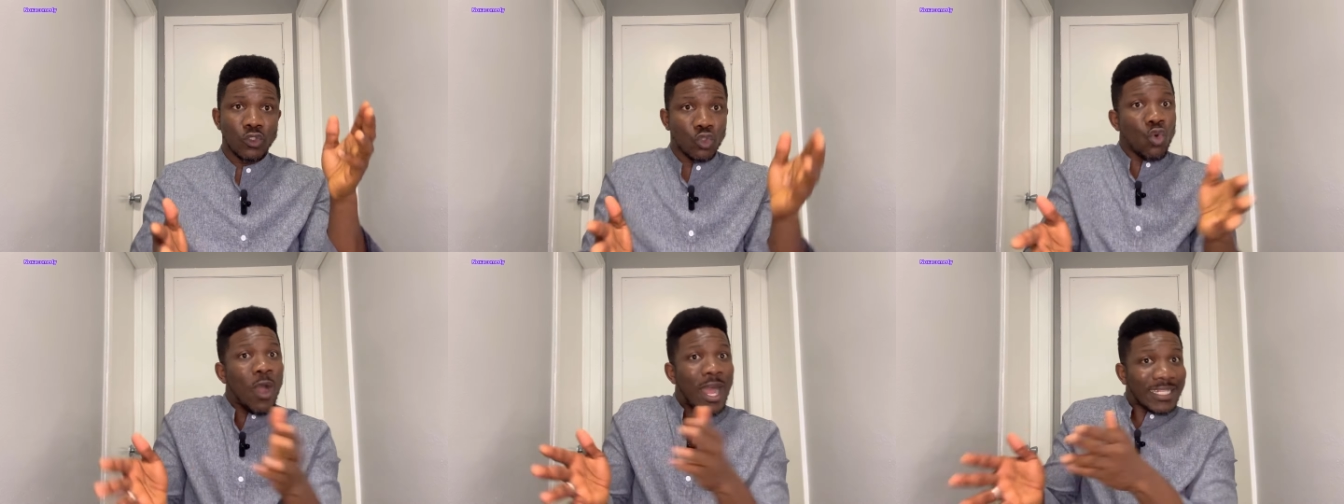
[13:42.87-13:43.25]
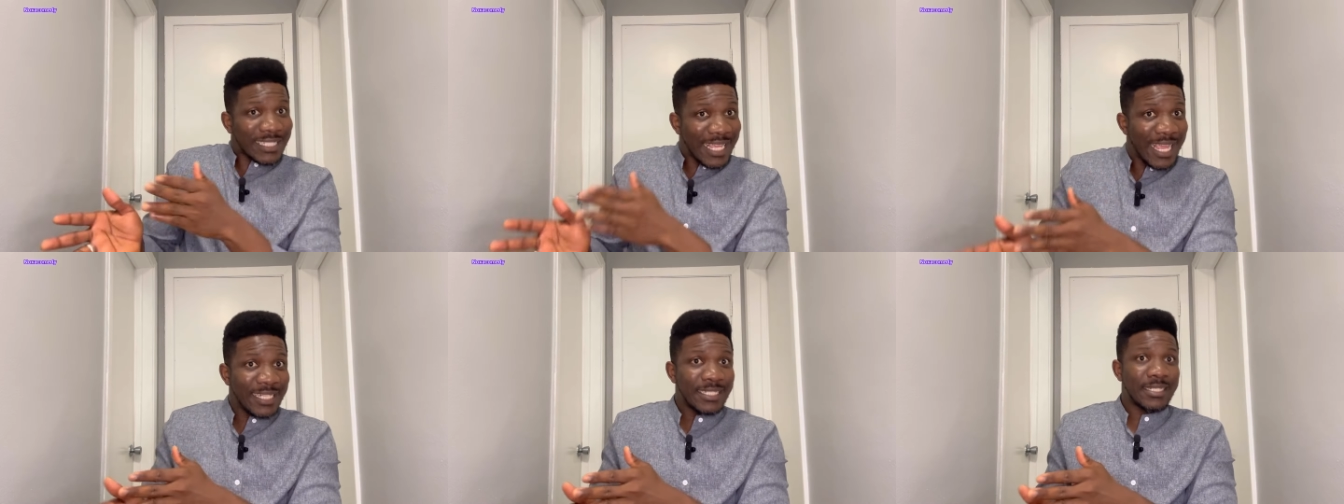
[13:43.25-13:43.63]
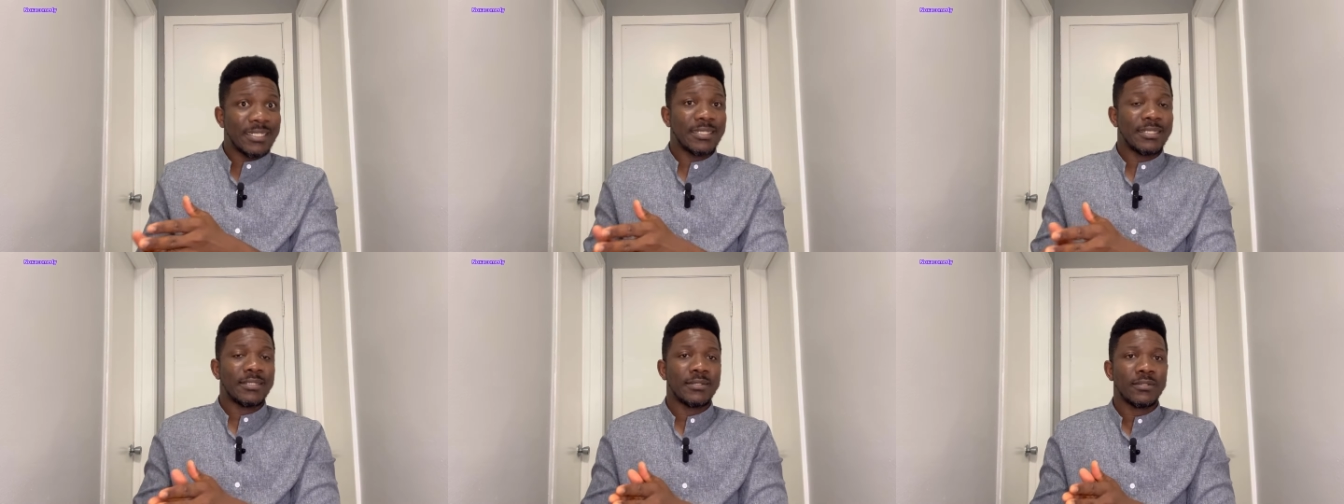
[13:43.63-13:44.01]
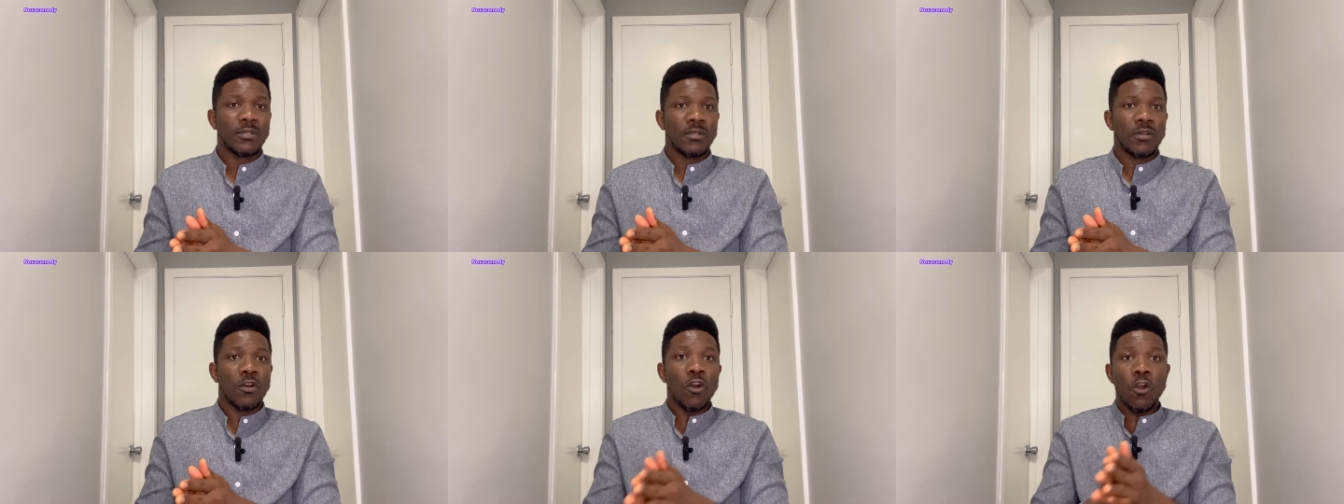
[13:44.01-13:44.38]
to attend.
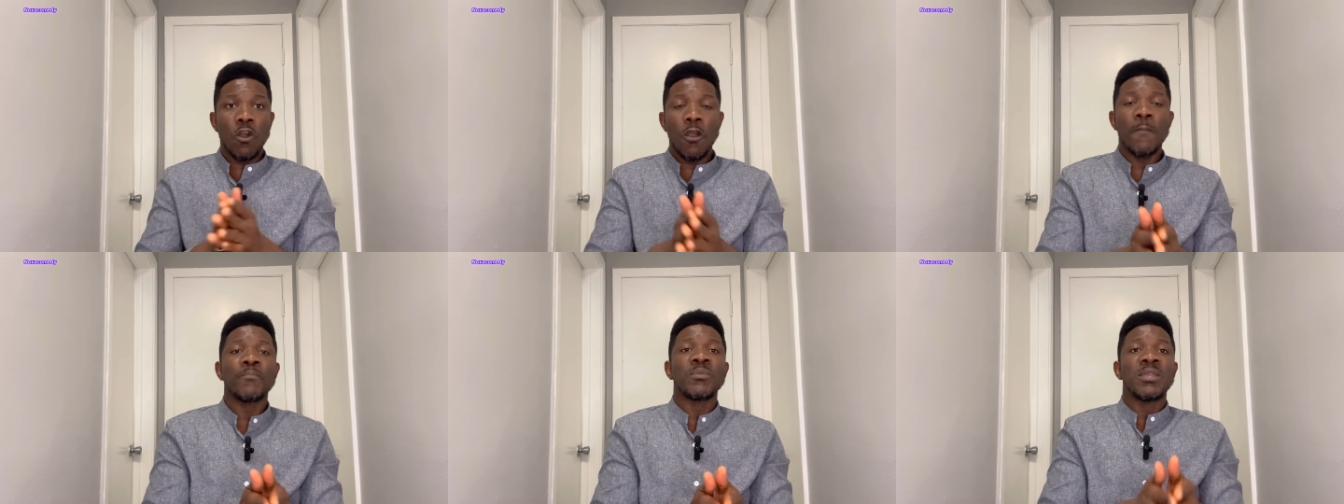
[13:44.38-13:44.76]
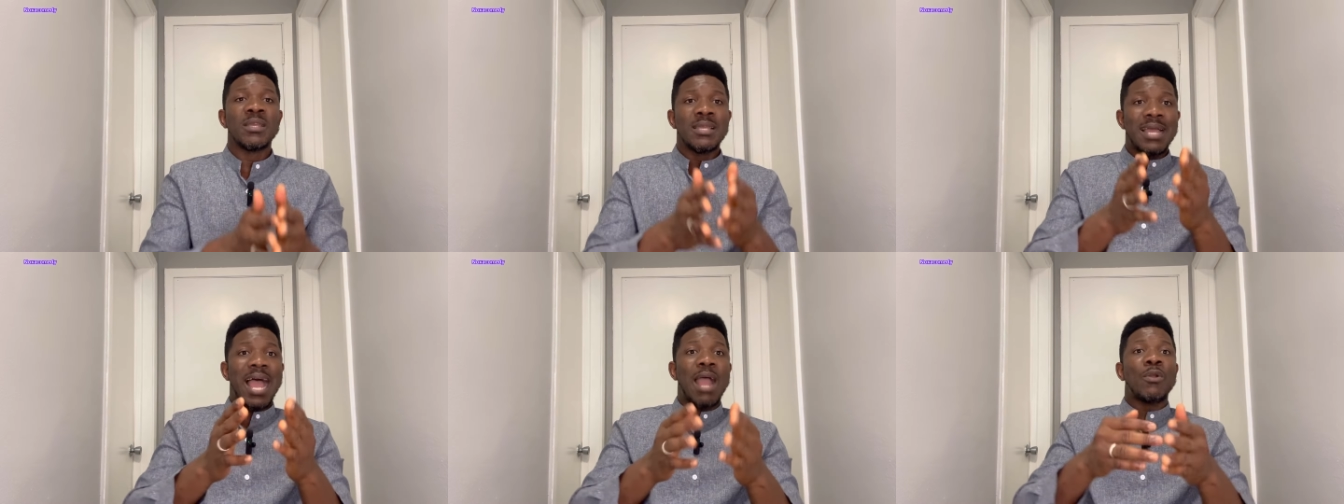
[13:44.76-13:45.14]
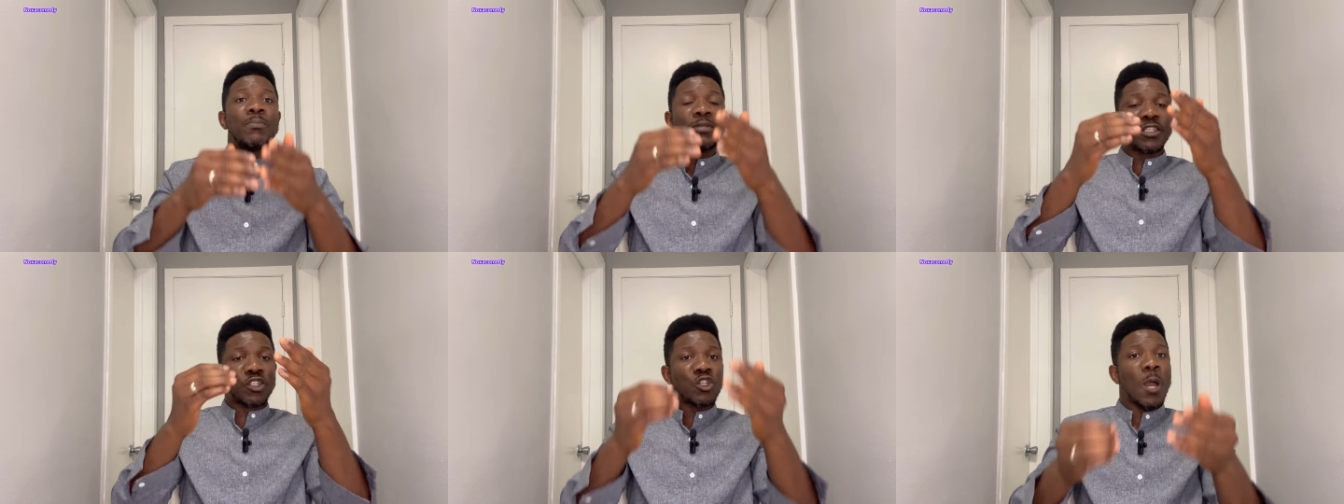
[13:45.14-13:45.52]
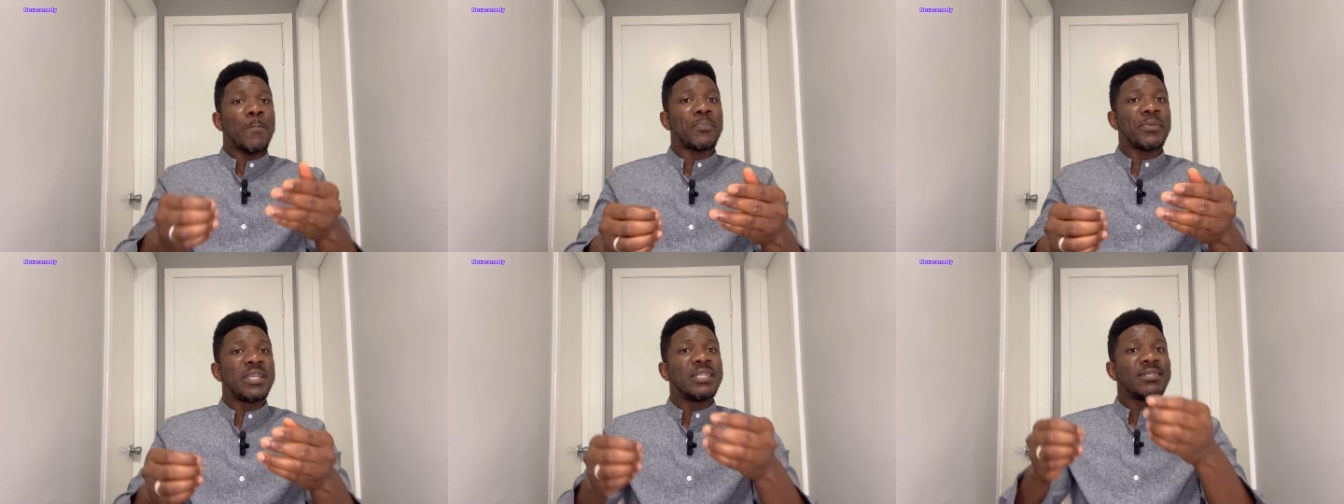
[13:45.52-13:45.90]
Or I will be
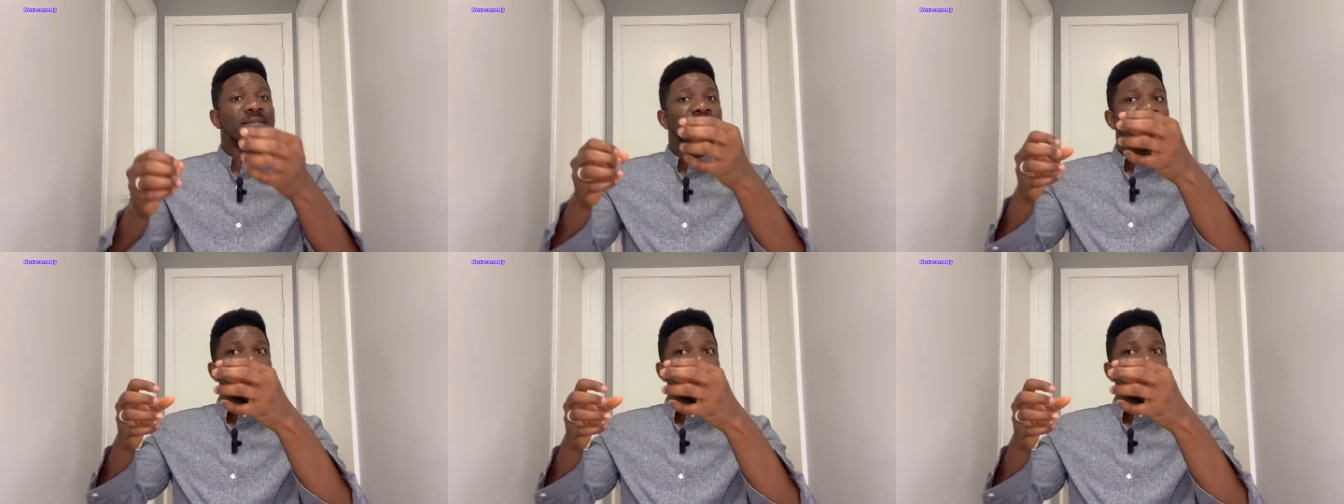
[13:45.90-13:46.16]
dropping